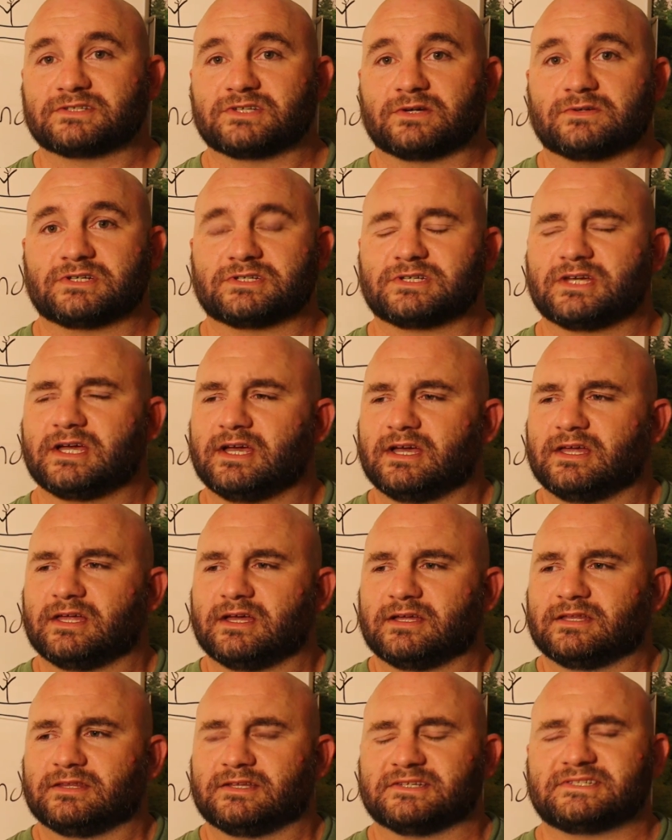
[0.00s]
So just
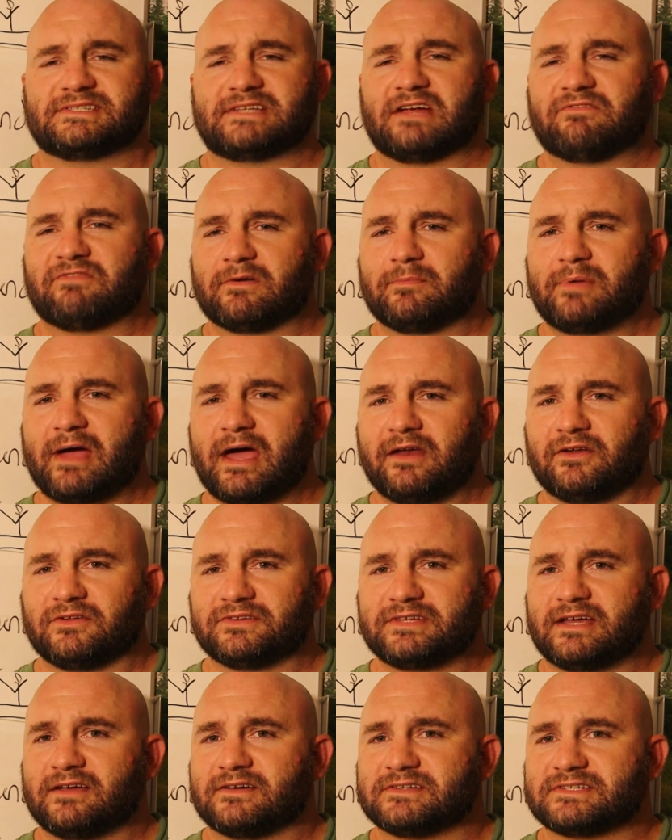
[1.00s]
the stiffer paddle
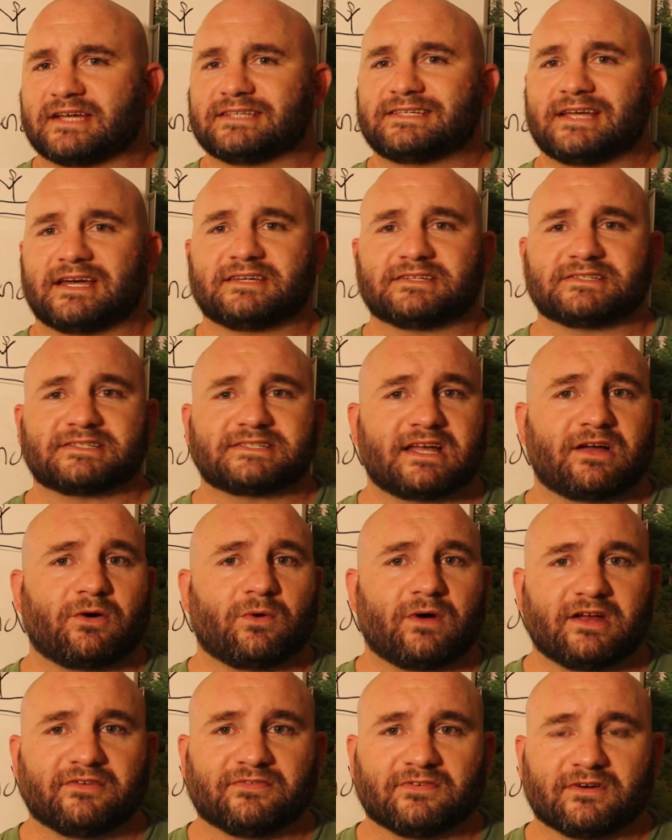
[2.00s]
tails I tend to stay
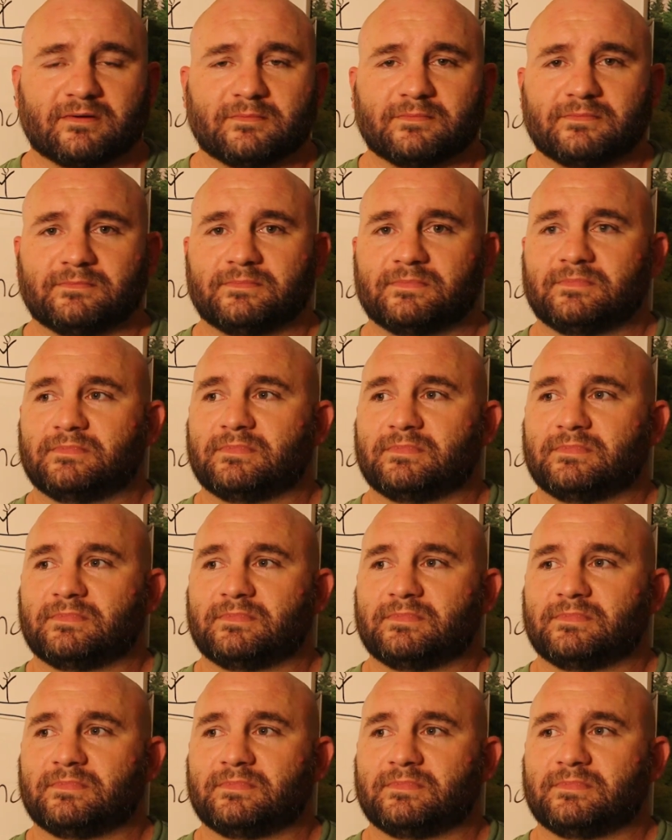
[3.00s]
away from,